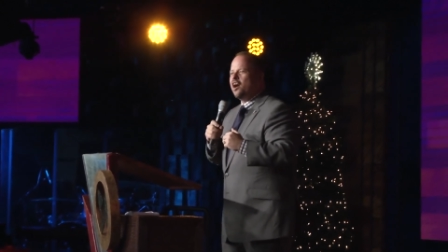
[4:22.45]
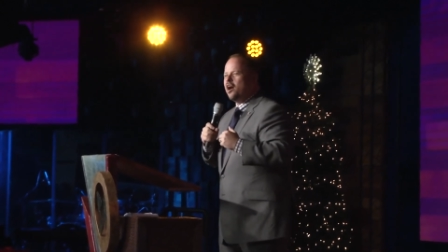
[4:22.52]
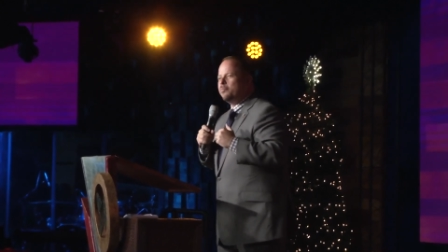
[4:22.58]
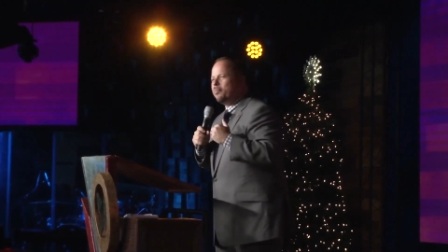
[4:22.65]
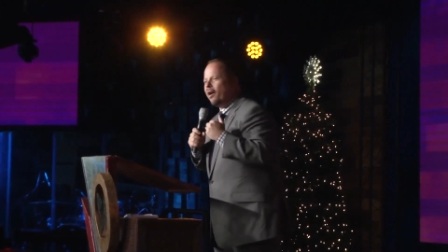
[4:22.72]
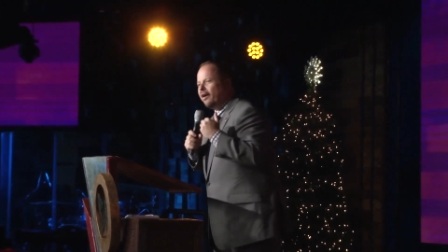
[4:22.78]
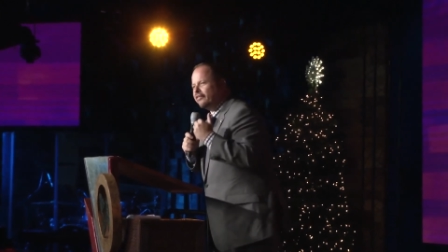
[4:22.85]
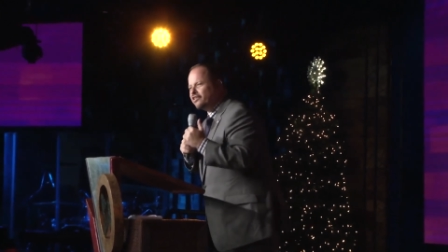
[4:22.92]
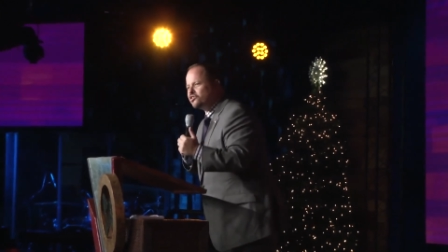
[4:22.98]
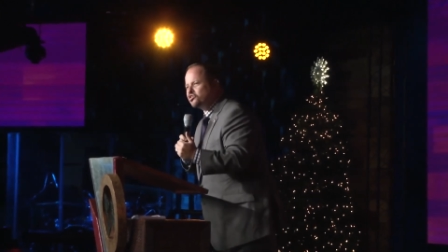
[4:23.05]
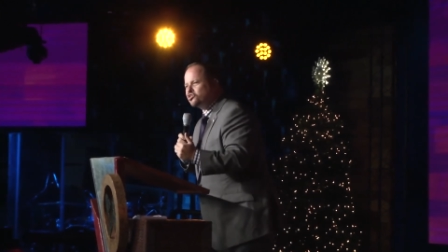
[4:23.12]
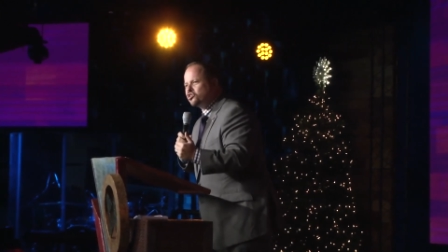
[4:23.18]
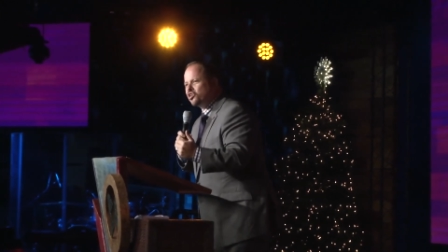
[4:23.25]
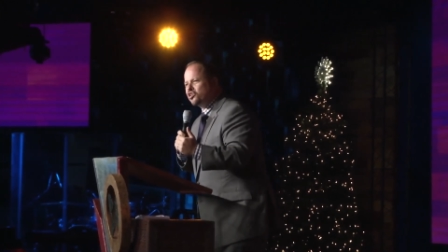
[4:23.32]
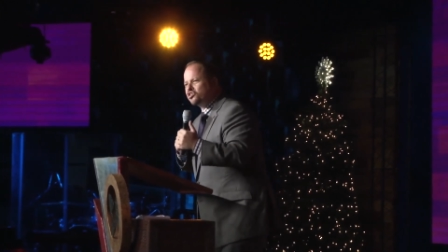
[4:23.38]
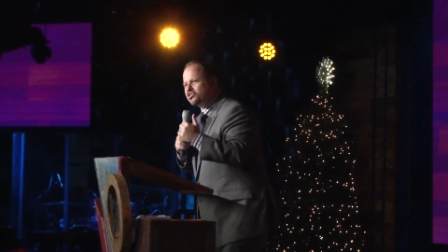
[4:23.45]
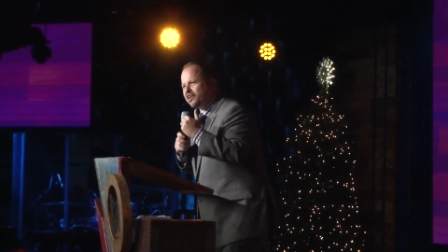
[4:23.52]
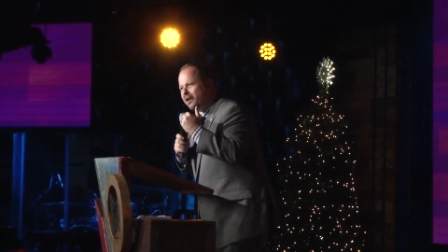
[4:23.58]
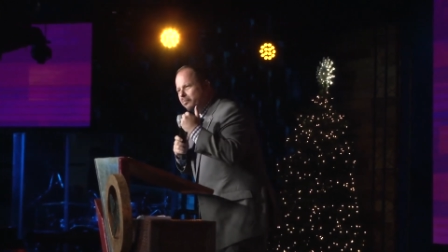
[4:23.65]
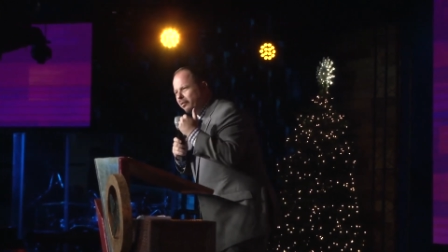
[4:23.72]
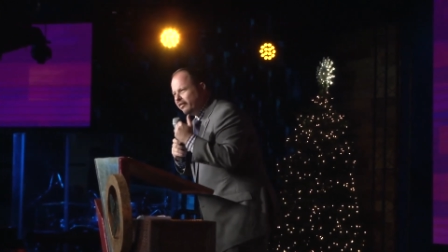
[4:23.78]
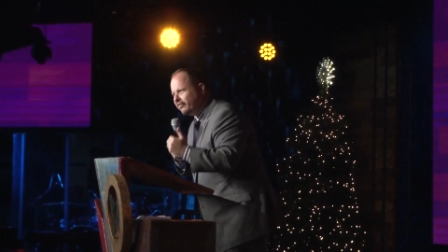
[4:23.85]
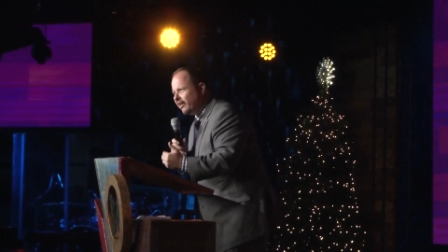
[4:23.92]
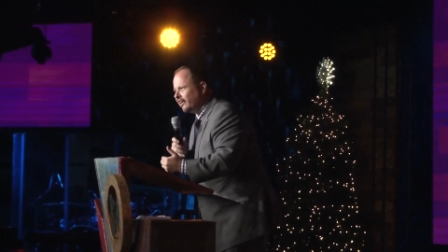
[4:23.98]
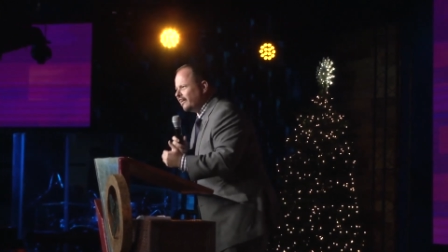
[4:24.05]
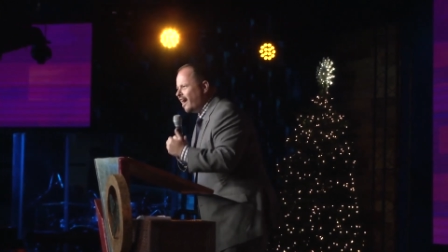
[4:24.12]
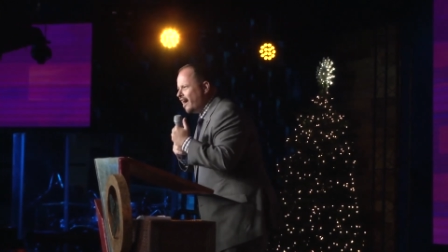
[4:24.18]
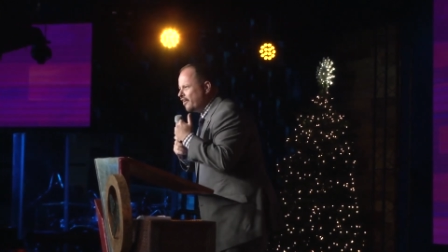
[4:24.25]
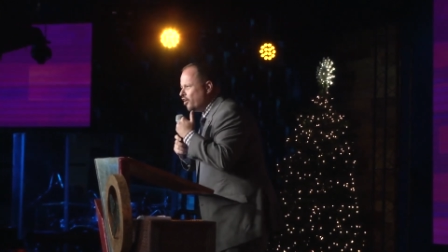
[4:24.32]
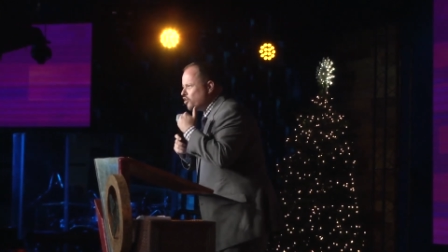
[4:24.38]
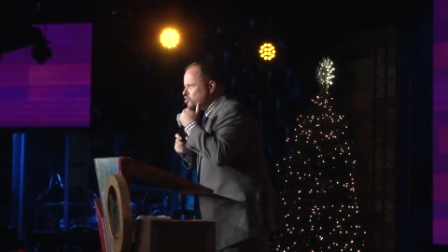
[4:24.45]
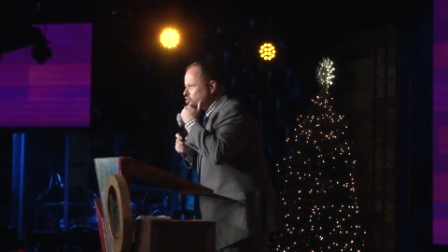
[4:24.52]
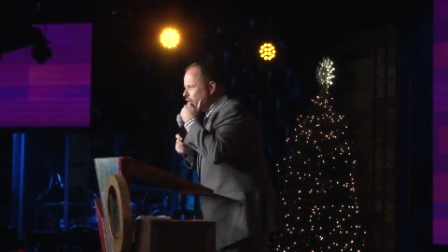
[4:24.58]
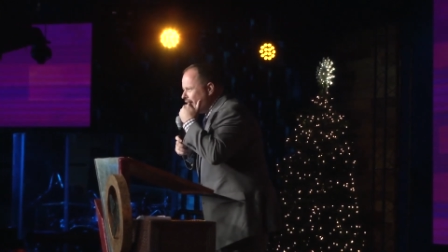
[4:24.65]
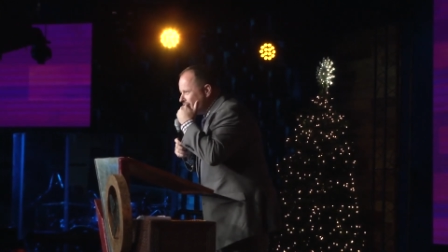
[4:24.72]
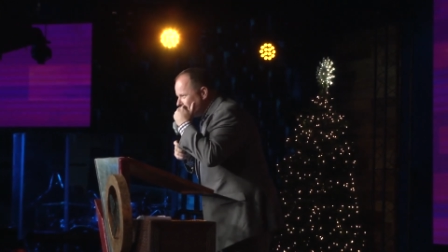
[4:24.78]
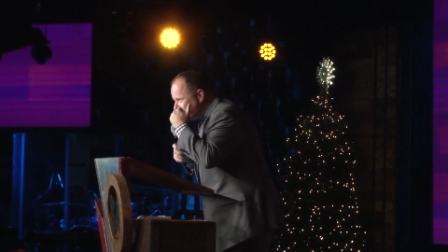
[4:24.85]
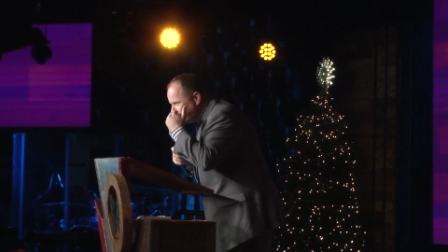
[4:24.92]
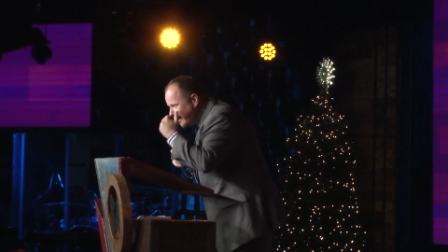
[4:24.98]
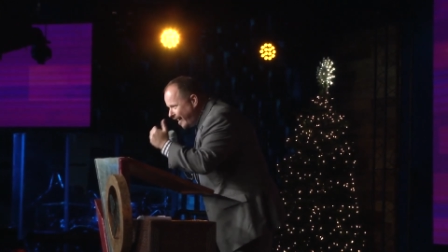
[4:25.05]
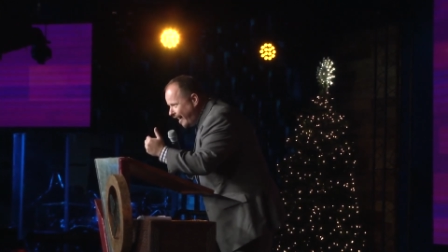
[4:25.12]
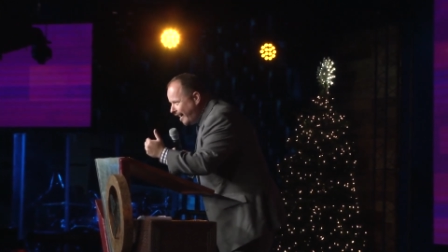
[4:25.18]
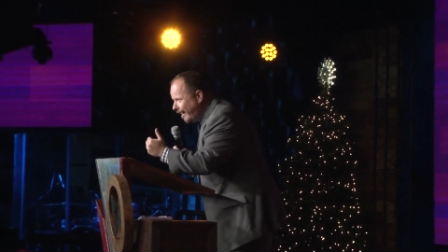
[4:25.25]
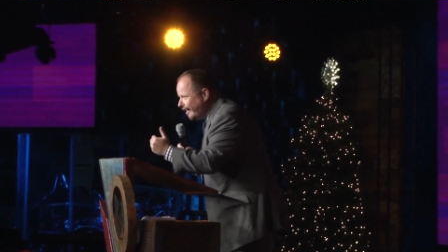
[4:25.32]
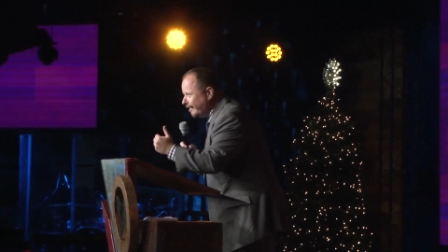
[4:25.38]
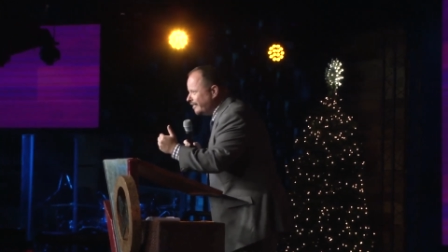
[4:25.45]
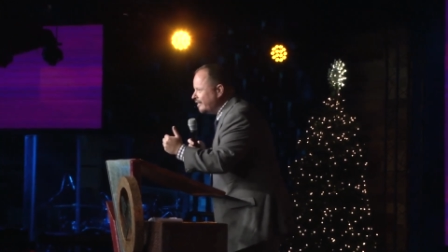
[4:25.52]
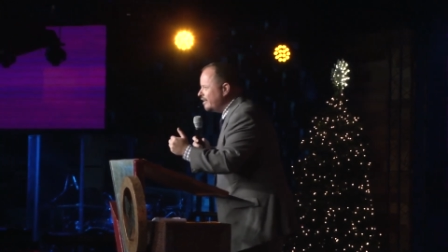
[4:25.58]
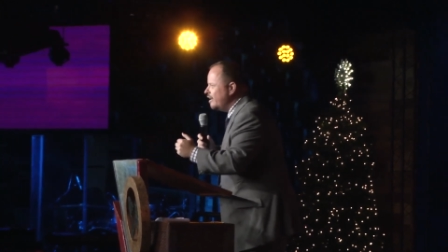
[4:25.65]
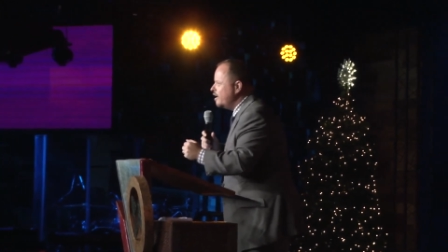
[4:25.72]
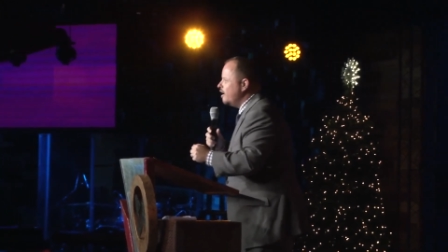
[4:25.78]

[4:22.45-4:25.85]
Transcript: upon this church, and I believe that God also has his hand